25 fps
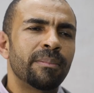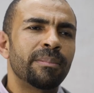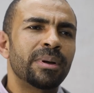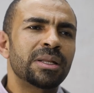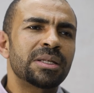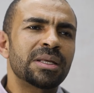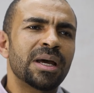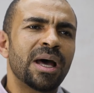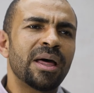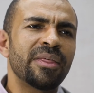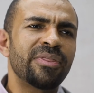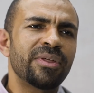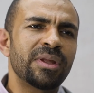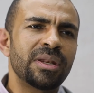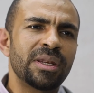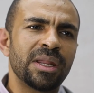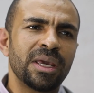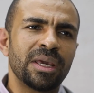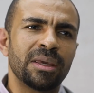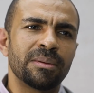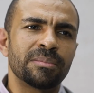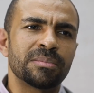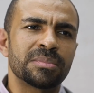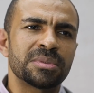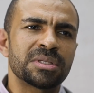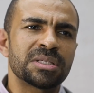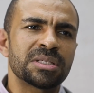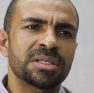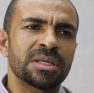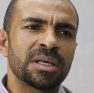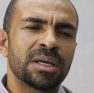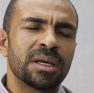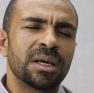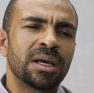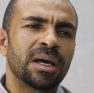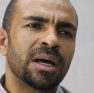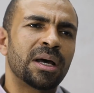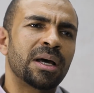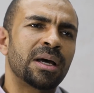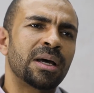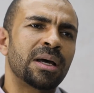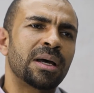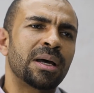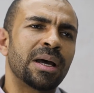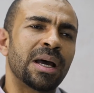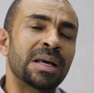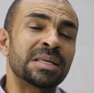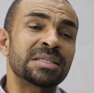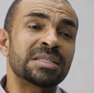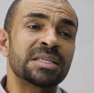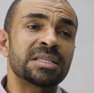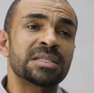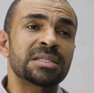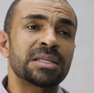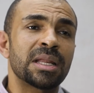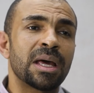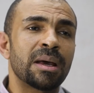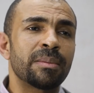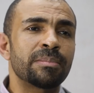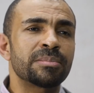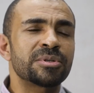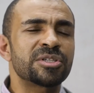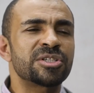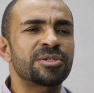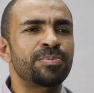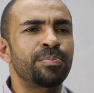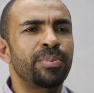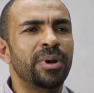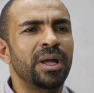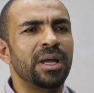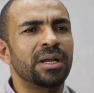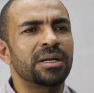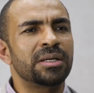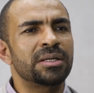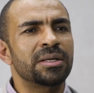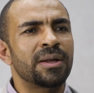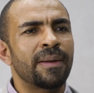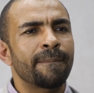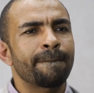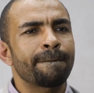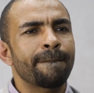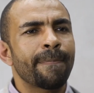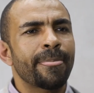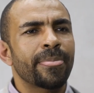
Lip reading: But other names, as Islam spread,